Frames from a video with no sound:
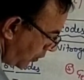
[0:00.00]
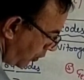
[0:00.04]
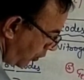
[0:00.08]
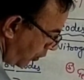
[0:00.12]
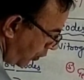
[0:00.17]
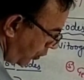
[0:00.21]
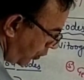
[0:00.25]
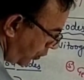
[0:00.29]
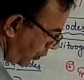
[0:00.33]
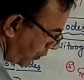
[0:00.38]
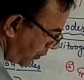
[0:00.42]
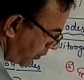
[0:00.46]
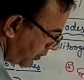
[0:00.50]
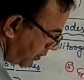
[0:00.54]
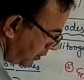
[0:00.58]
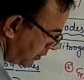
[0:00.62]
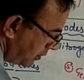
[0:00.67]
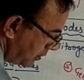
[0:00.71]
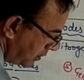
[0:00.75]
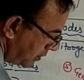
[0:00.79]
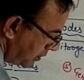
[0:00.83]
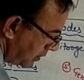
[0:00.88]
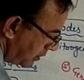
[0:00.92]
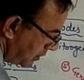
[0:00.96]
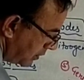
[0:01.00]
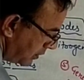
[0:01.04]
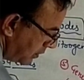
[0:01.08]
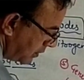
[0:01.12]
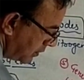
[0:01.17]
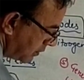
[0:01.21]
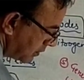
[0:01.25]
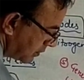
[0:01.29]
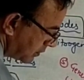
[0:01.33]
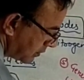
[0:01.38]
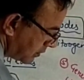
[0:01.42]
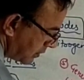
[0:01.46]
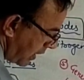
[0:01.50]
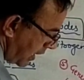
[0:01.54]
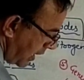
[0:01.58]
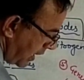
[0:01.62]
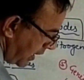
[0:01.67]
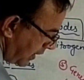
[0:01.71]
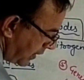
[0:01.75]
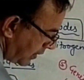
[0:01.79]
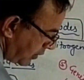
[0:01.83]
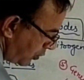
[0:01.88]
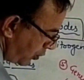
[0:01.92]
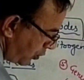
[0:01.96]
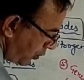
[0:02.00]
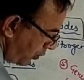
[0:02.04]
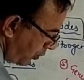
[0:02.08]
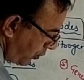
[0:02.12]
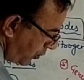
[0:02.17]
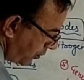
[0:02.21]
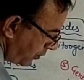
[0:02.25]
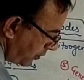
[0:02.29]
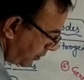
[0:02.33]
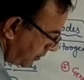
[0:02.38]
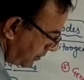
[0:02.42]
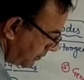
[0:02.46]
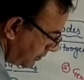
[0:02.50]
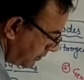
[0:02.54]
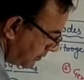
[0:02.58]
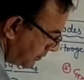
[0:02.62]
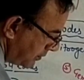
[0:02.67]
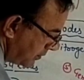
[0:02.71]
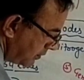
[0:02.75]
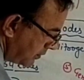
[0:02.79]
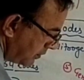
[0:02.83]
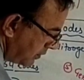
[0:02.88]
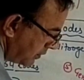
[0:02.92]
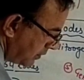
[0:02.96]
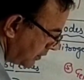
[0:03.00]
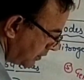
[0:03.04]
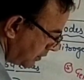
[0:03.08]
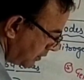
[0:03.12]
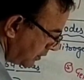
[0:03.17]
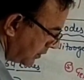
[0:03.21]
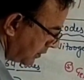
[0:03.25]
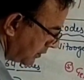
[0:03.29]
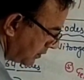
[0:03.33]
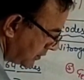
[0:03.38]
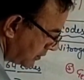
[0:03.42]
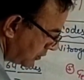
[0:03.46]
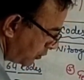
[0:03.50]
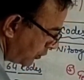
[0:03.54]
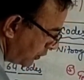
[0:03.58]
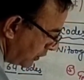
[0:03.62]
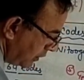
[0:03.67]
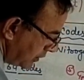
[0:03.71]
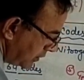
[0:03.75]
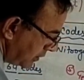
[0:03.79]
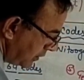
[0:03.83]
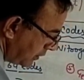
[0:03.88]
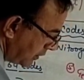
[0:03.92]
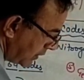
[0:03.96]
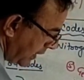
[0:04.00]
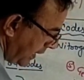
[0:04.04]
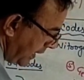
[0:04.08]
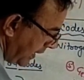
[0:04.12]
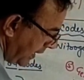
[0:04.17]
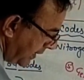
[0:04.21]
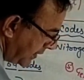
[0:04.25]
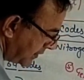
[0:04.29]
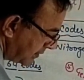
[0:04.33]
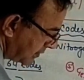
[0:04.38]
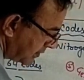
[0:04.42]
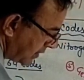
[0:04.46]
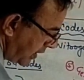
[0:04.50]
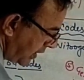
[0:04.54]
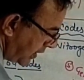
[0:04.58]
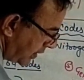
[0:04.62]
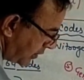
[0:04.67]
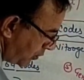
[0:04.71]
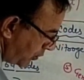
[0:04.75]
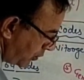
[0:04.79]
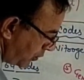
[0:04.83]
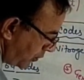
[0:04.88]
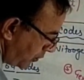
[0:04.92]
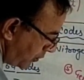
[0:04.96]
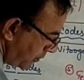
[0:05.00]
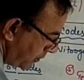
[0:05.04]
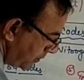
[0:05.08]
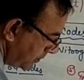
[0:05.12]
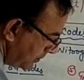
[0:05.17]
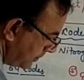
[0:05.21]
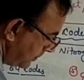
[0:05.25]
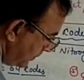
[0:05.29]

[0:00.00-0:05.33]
or start codon. So and start codon.